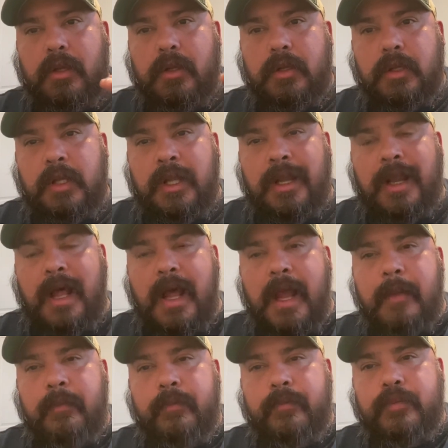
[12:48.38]

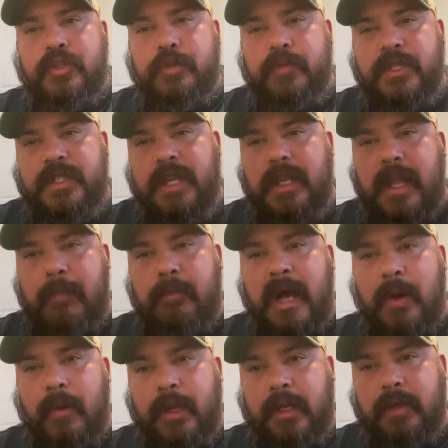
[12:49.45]
climb, supersede that
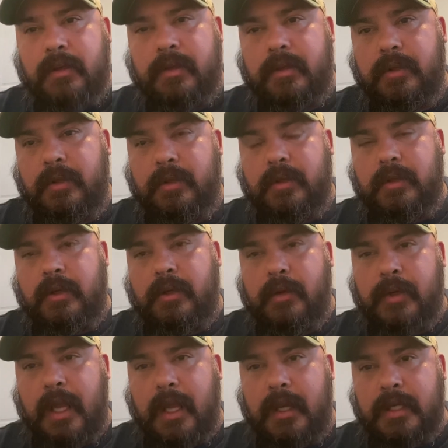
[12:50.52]
mountain.
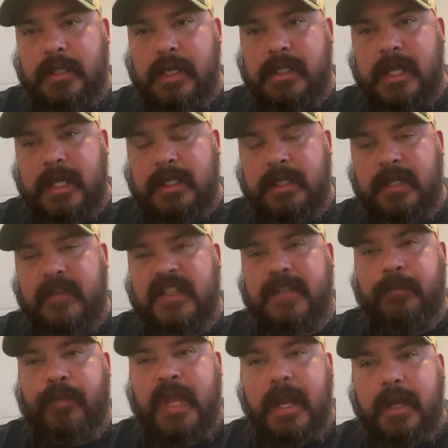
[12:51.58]
Okay, it's, he's
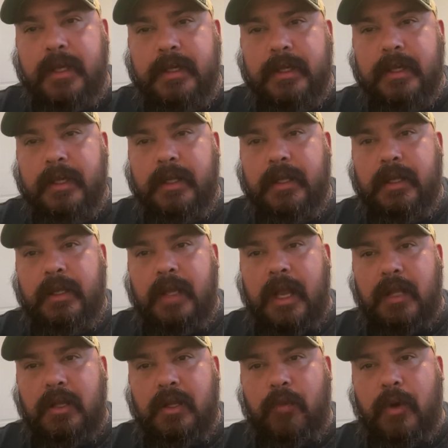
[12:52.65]
peaked
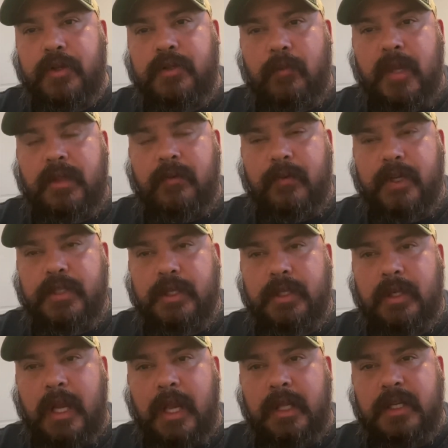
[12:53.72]
at the welterweight division,
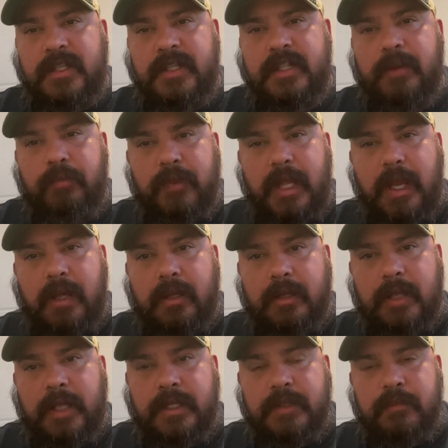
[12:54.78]
and there's something
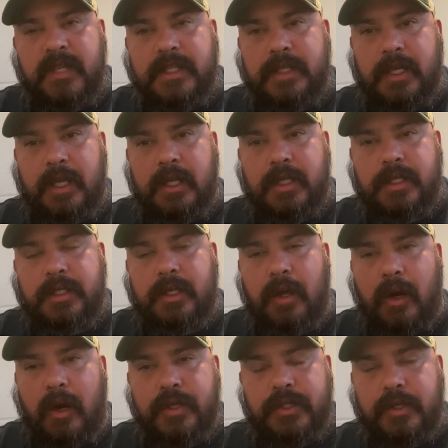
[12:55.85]
that's missing in his
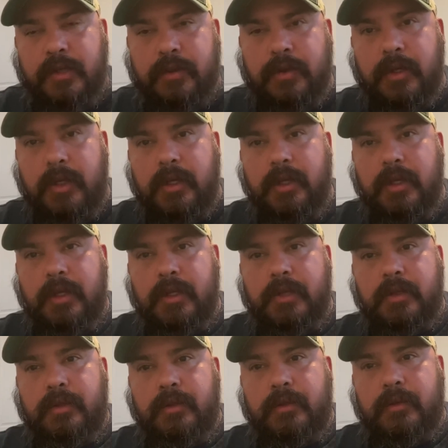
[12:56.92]
arsenal
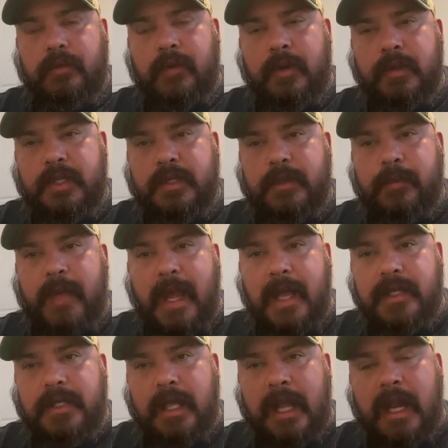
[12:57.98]
for him to
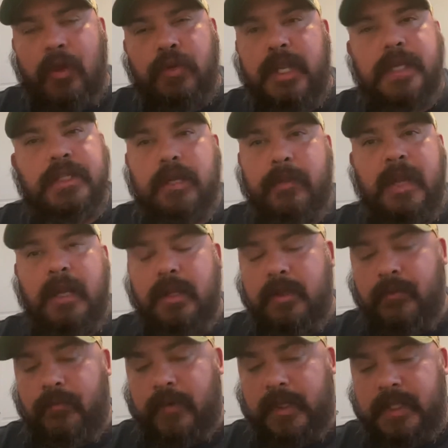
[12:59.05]
surpass it. And I don't think it's going to be any
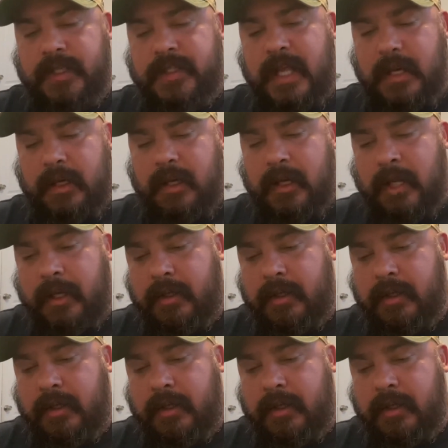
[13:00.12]
different this Saturday night.